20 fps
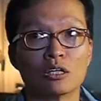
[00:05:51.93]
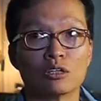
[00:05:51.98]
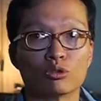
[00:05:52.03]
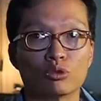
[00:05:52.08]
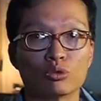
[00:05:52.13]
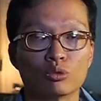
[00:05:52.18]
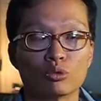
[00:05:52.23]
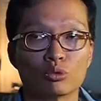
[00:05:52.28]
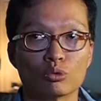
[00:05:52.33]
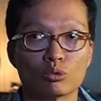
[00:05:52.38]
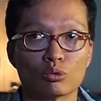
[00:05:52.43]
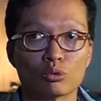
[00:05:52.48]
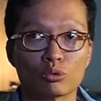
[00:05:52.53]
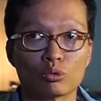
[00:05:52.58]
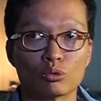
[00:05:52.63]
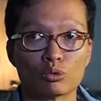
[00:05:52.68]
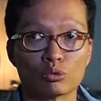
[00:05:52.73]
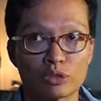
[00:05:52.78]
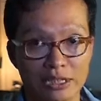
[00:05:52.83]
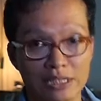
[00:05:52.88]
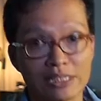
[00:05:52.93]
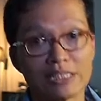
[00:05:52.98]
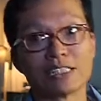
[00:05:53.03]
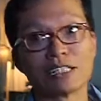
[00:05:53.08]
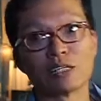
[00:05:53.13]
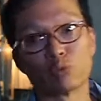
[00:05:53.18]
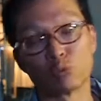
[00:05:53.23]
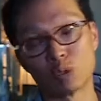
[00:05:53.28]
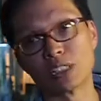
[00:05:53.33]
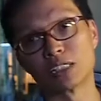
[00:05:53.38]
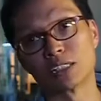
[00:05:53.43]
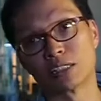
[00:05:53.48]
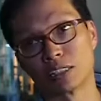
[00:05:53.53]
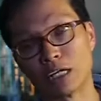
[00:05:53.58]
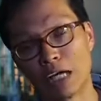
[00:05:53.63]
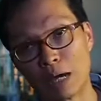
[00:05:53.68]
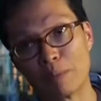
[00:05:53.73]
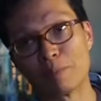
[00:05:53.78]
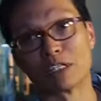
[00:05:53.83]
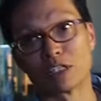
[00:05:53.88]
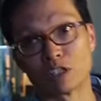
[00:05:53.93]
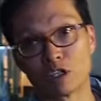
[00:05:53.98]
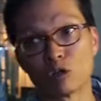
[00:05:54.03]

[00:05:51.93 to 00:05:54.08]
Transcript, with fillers: to to see the world. I mean,